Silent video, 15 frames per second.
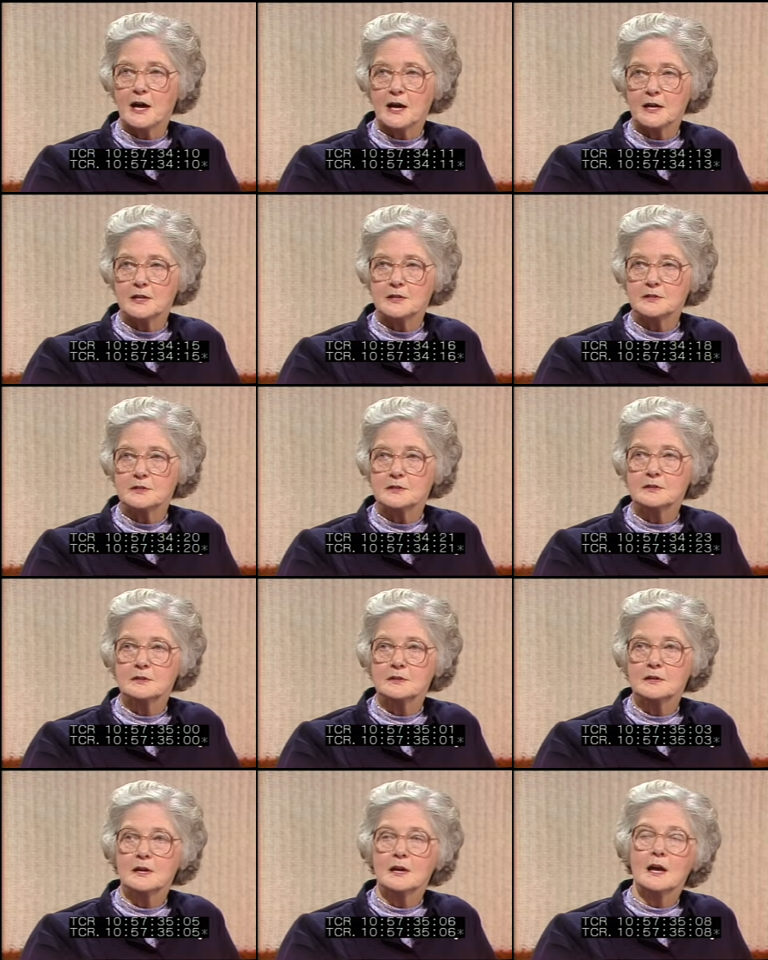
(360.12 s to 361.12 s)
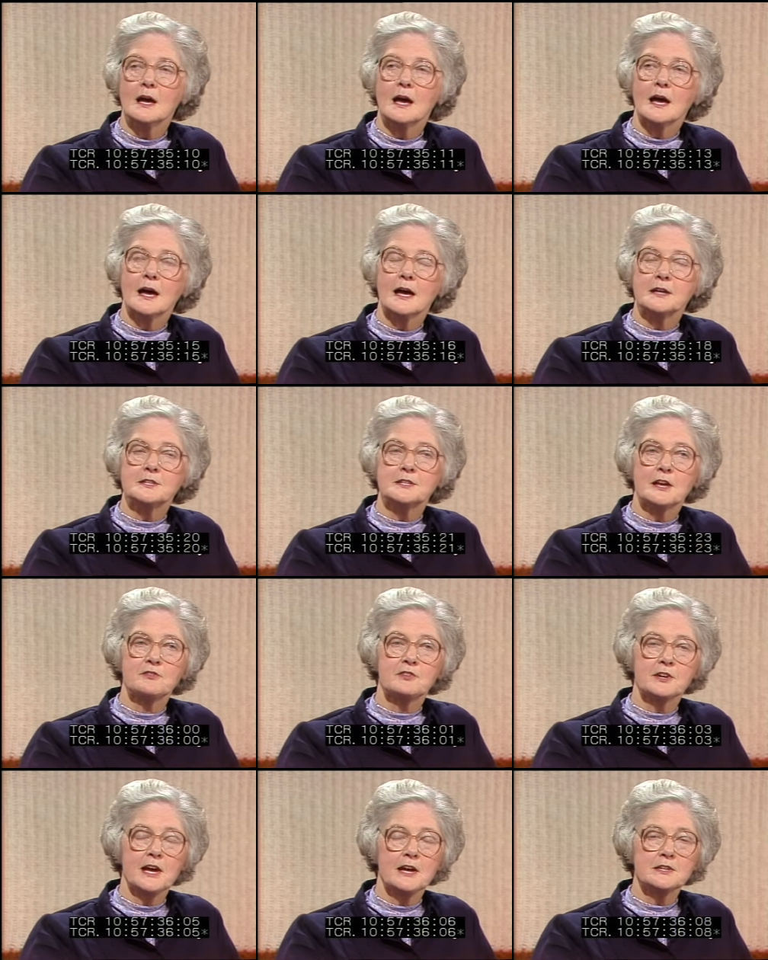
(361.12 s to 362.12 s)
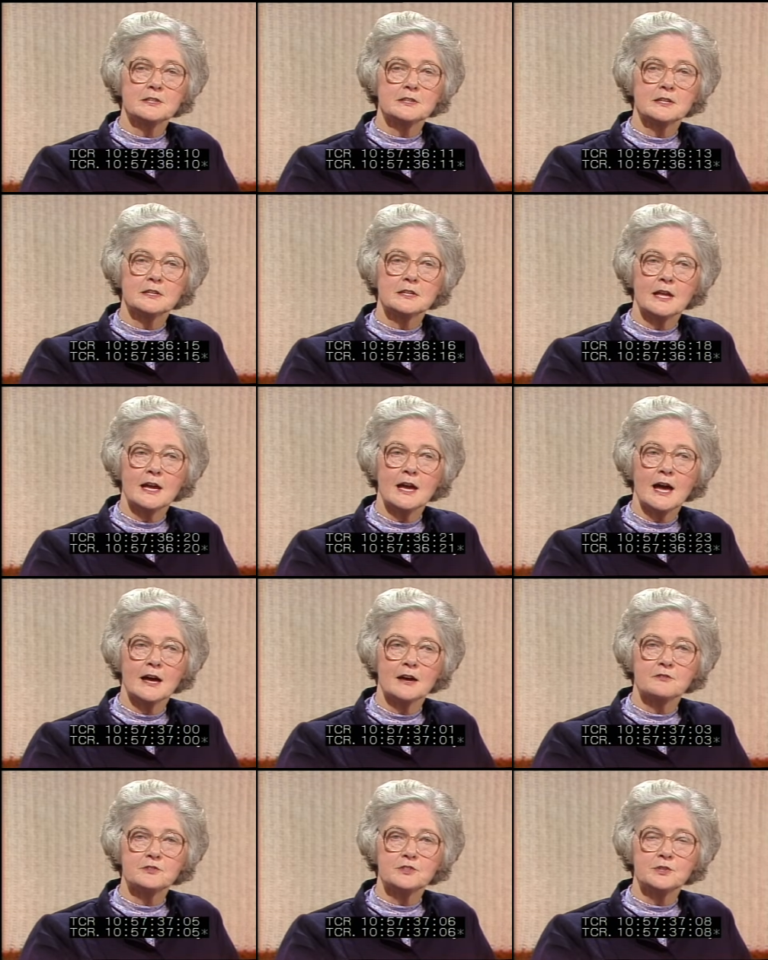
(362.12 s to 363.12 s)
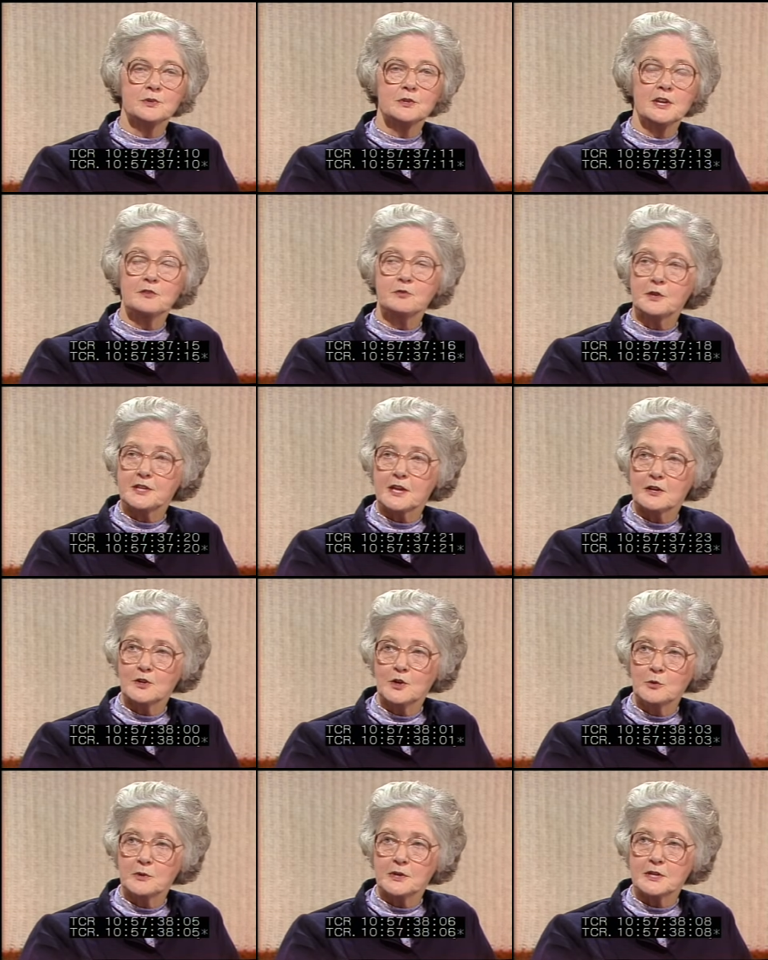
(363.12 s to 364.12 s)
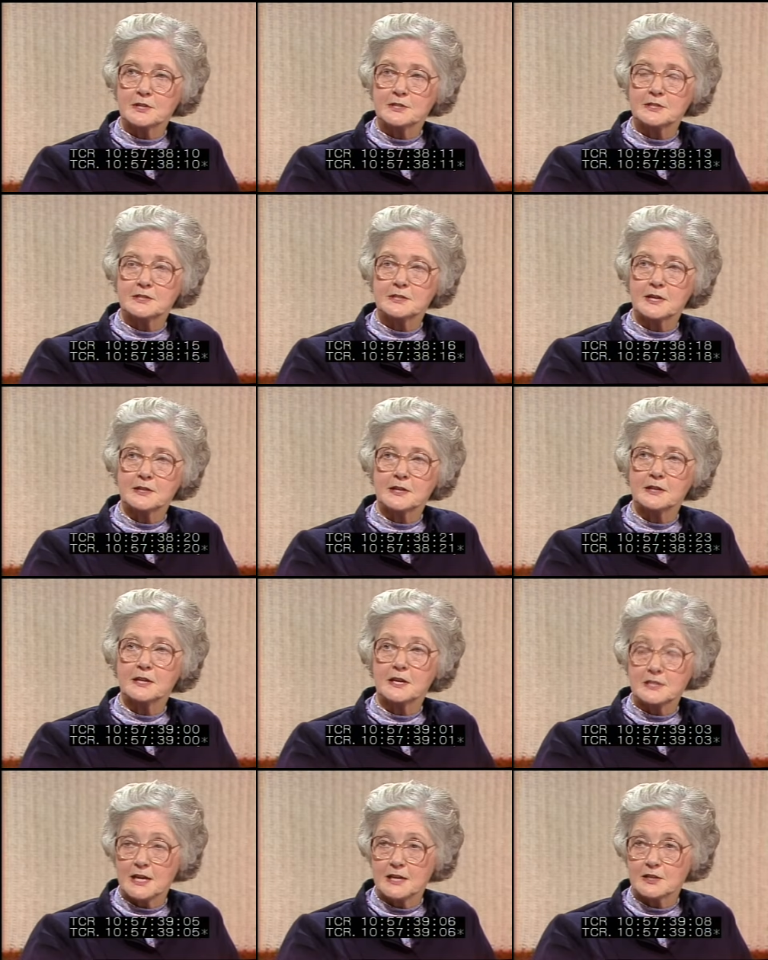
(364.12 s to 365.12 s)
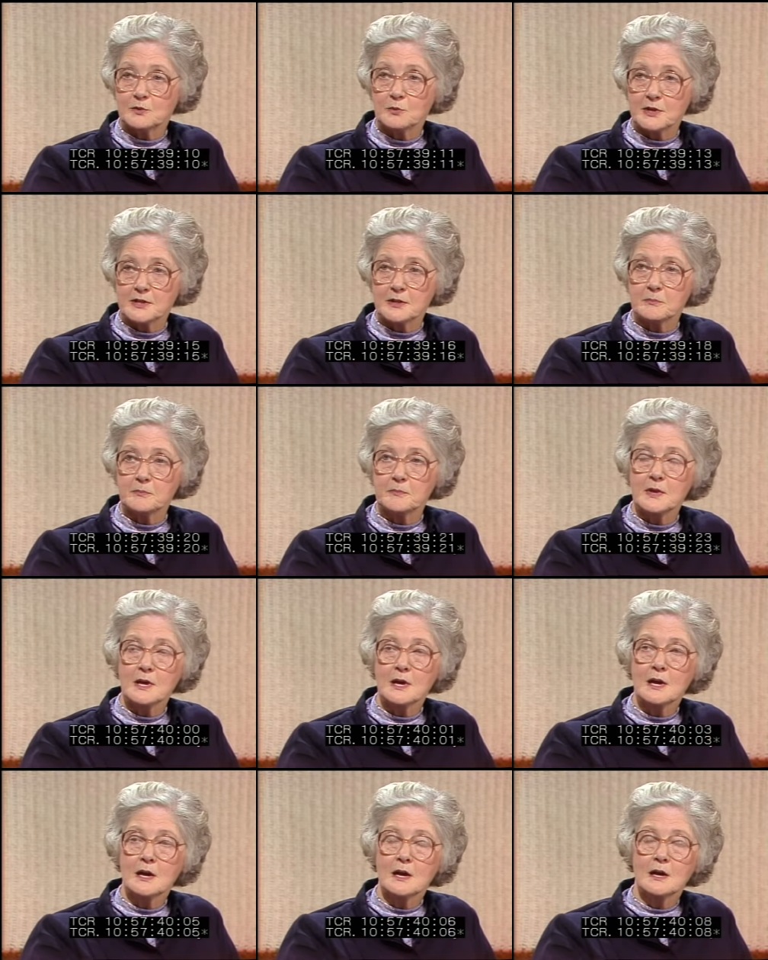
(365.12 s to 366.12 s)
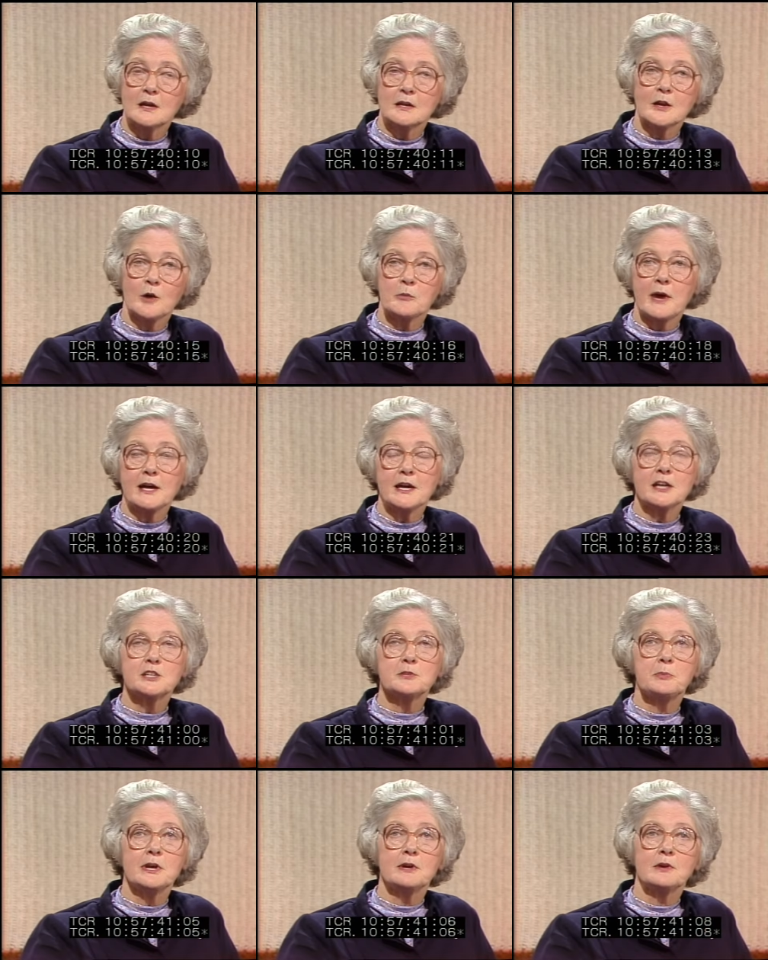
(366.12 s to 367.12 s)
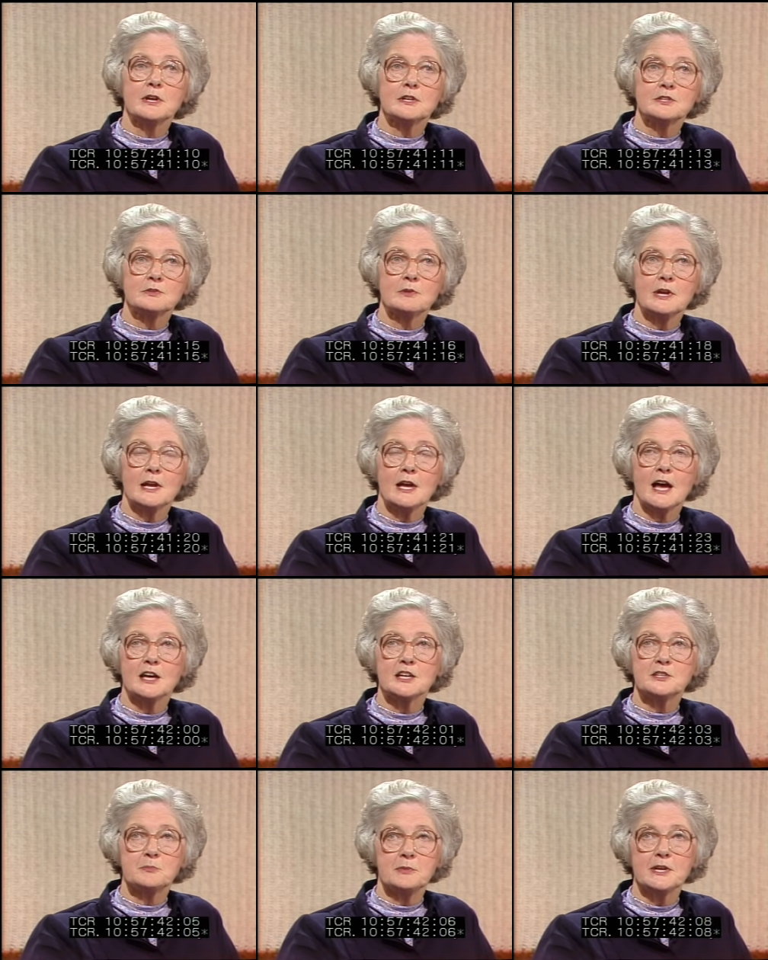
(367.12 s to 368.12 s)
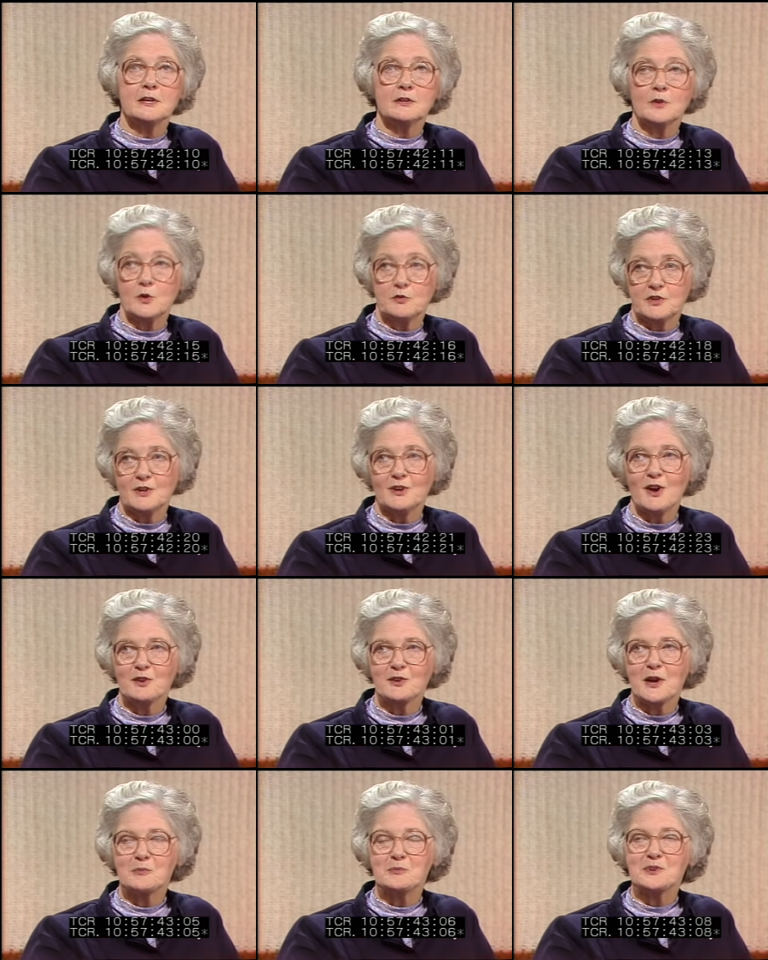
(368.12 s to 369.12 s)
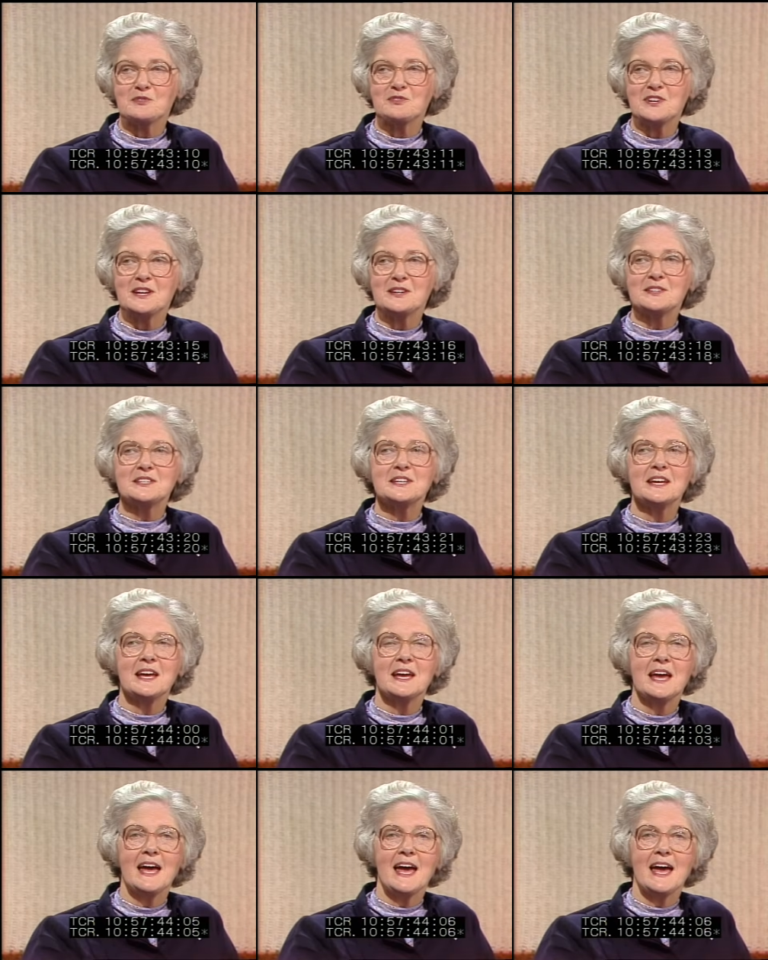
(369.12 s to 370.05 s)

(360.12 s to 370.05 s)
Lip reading: behind. And they forget that they have to live with their humanness and that they take it with them. Now, my experience really has been over a long number of years,